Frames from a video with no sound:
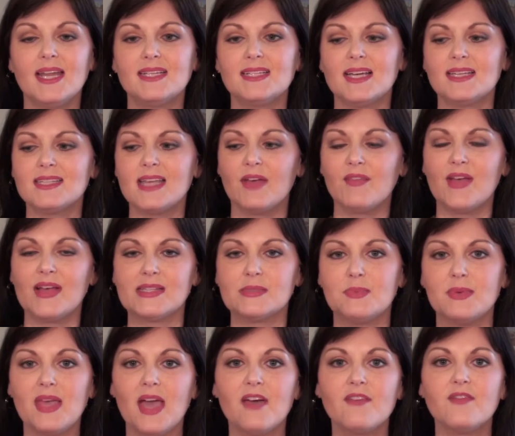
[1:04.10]
it does have
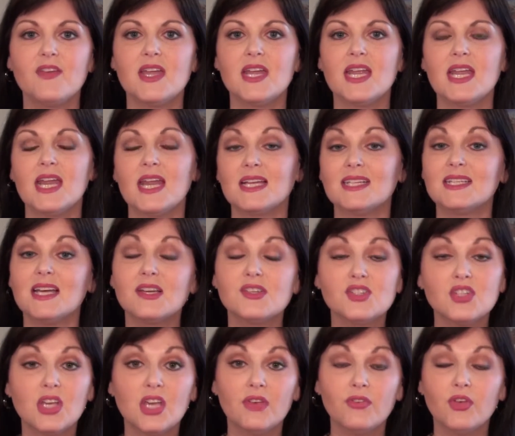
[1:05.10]
SPF in it. It
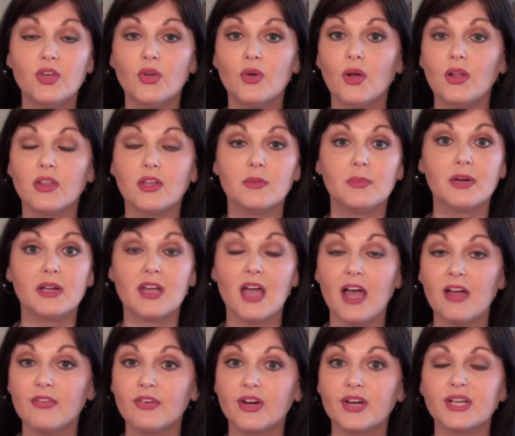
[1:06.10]
does give you a little bit of
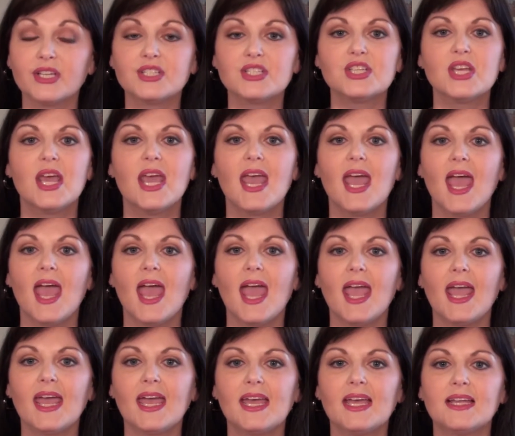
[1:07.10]
coverage,
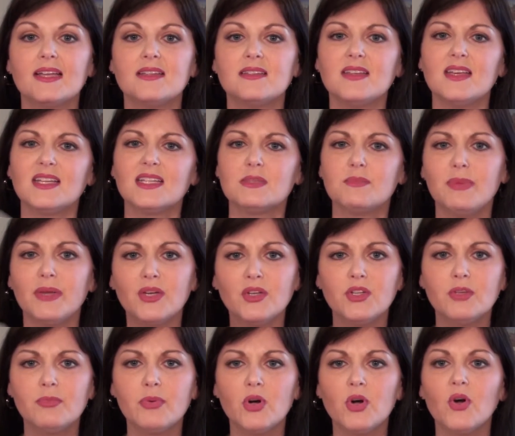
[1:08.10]
and it's
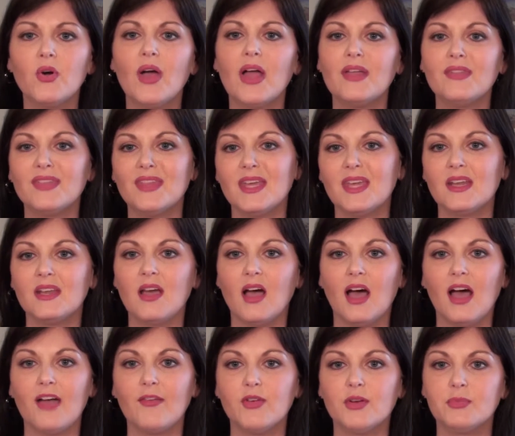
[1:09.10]
buildable. And then
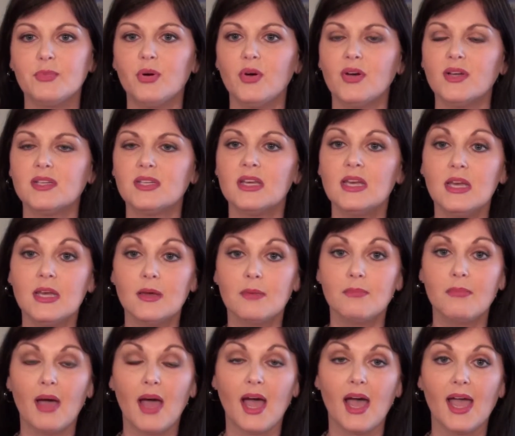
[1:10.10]
I would put
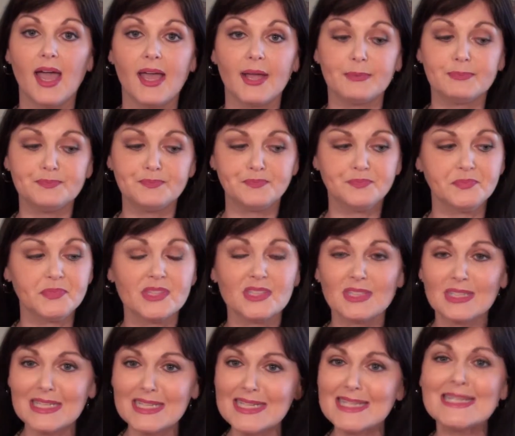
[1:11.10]
my
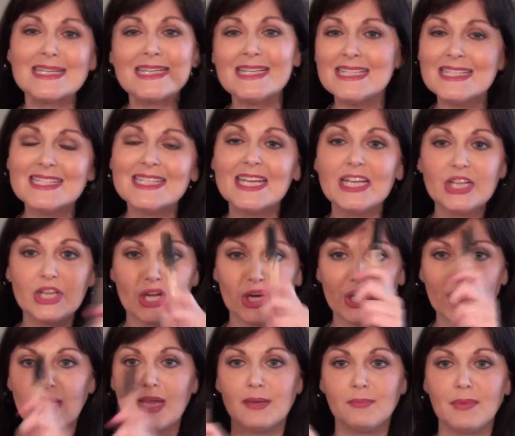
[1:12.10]

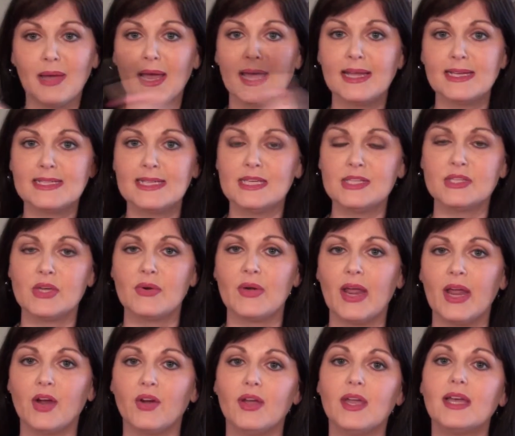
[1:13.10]
concealer in my T-zone
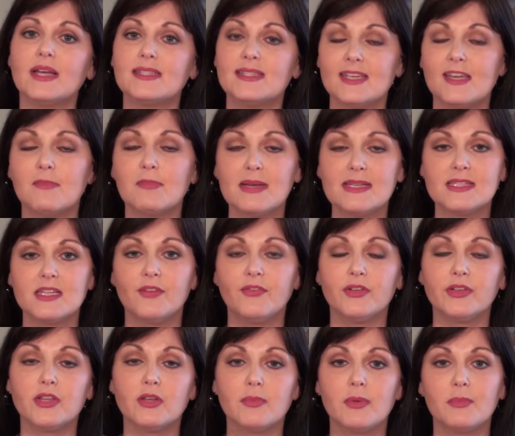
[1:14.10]
area to give
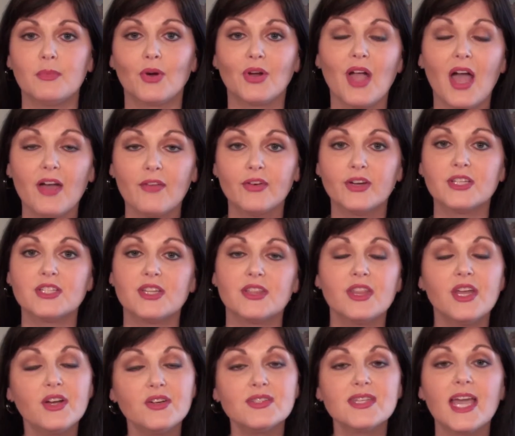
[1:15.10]
myself a little bit more coverage
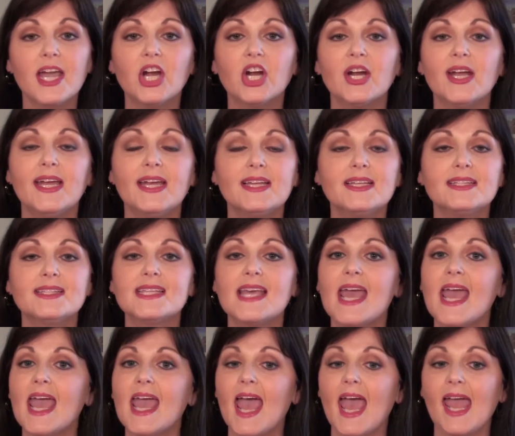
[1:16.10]
in those areas,
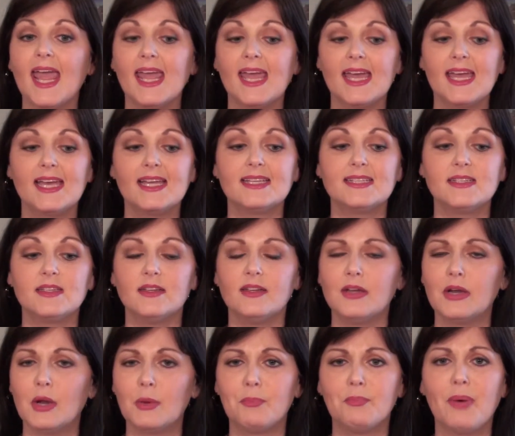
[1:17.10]
and
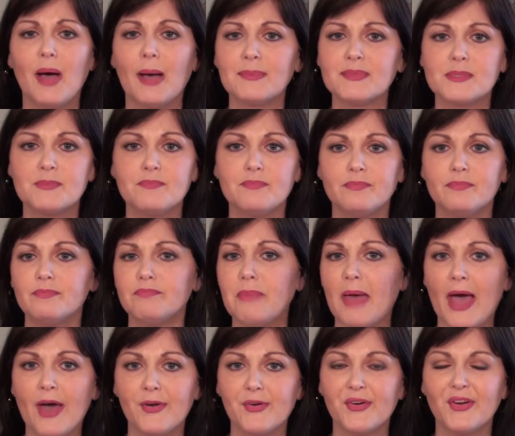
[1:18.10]
you know, pop some
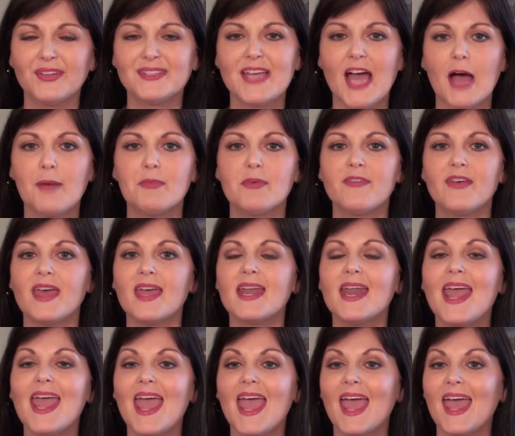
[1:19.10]
powder on top of it,
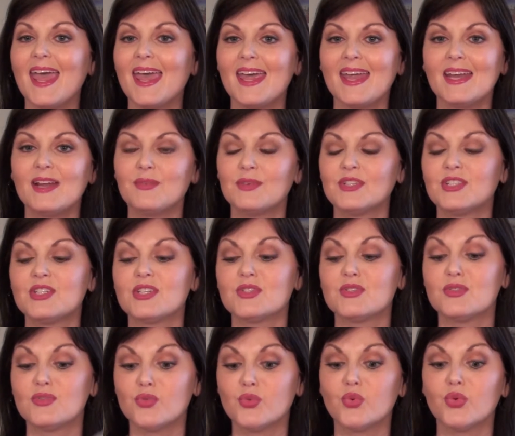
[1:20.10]
and it was
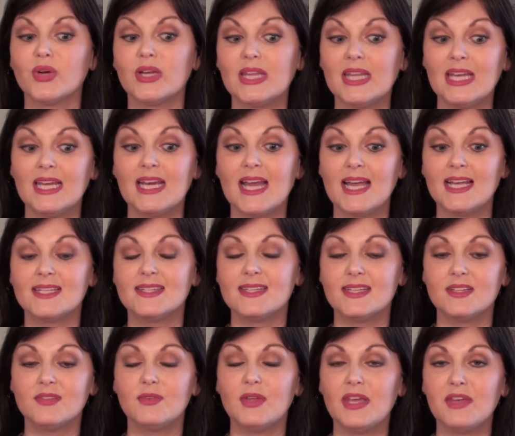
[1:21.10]
just really nice.
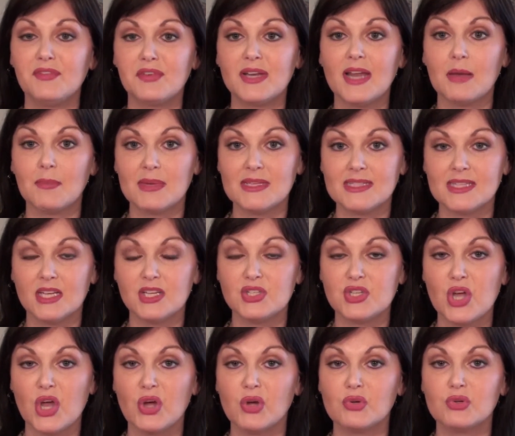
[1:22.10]
It evened out my
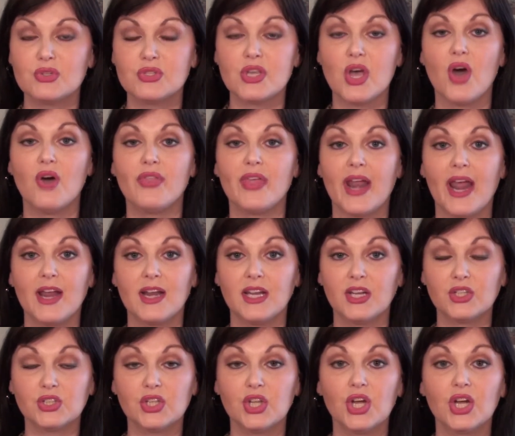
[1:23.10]
skin tone so that I
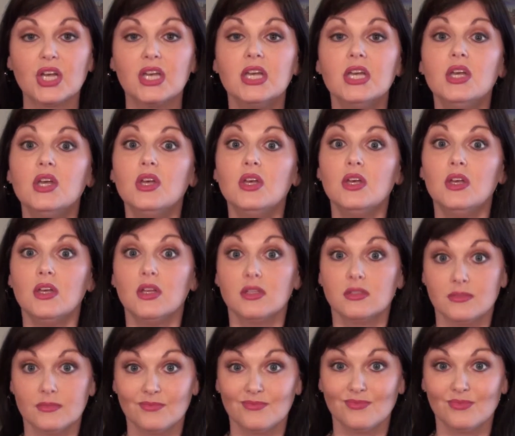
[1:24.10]
didn't look
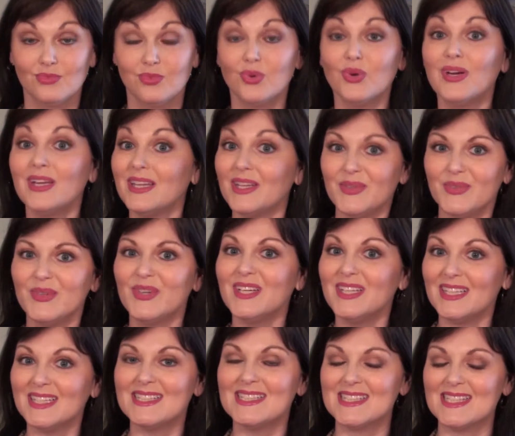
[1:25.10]

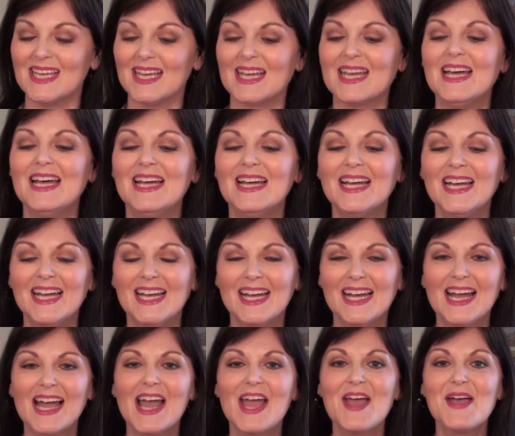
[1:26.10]
really sick
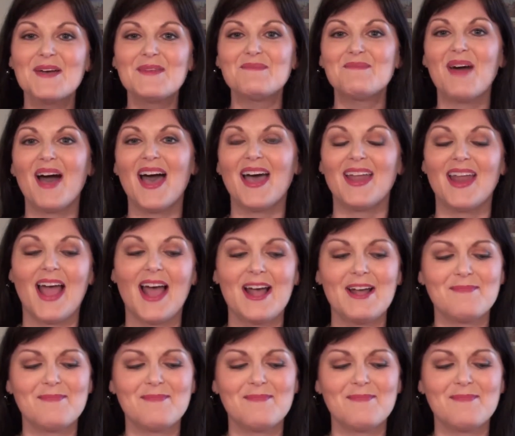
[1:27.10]
but